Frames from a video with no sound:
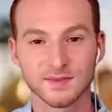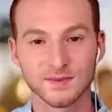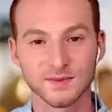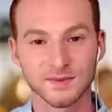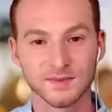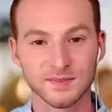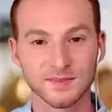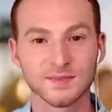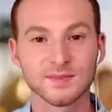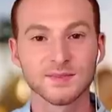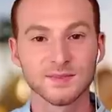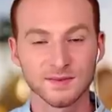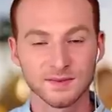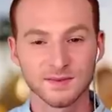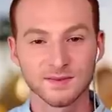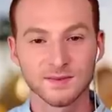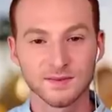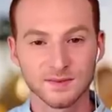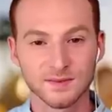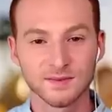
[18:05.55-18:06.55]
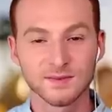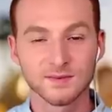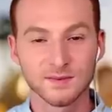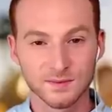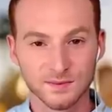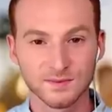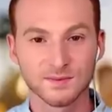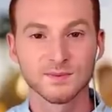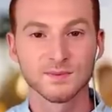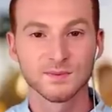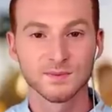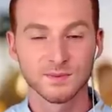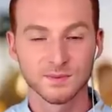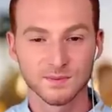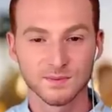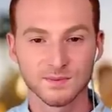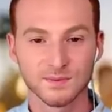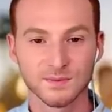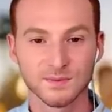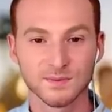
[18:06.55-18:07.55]

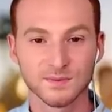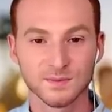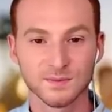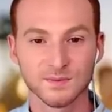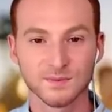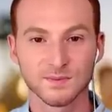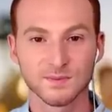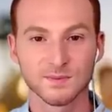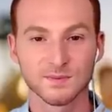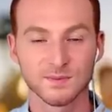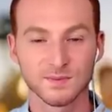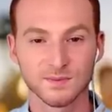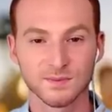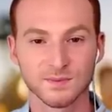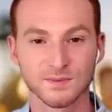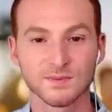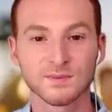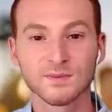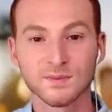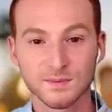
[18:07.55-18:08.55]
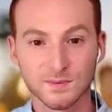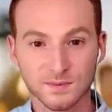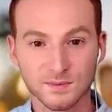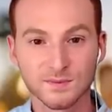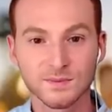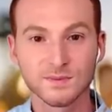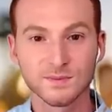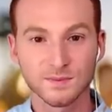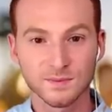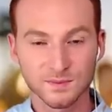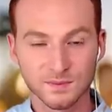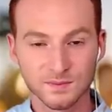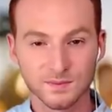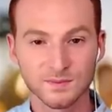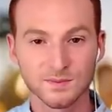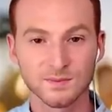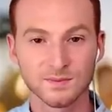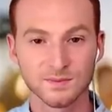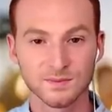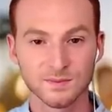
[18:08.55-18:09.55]

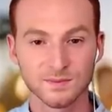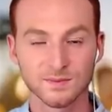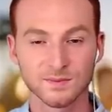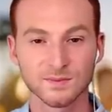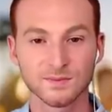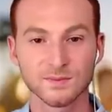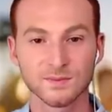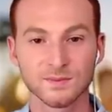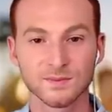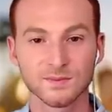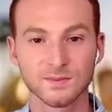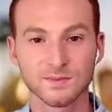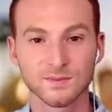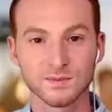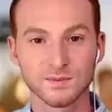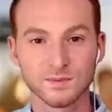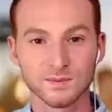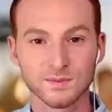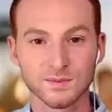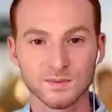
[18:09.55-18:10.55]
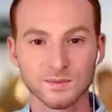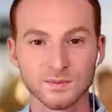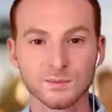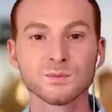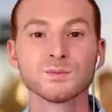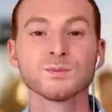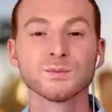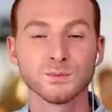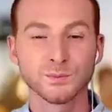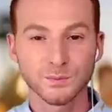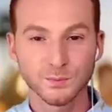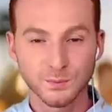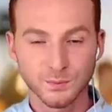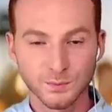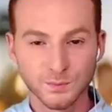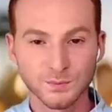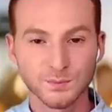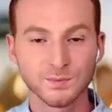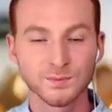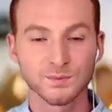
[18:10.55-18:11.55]

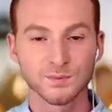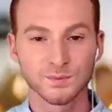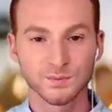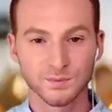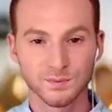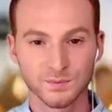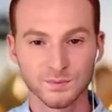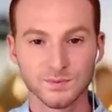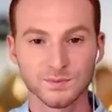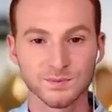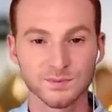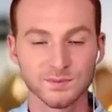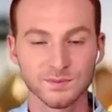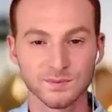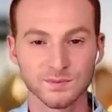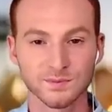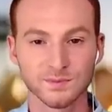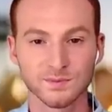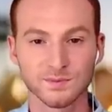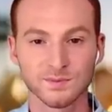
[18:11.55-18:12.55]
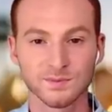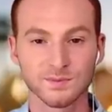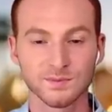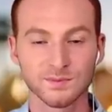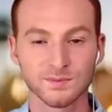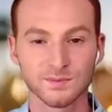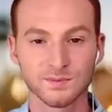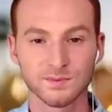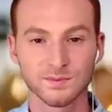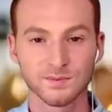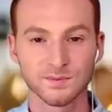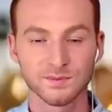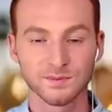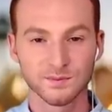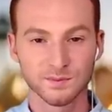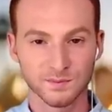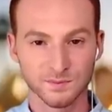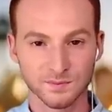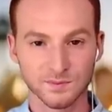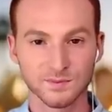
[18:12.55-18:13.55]
This person isn't speaking.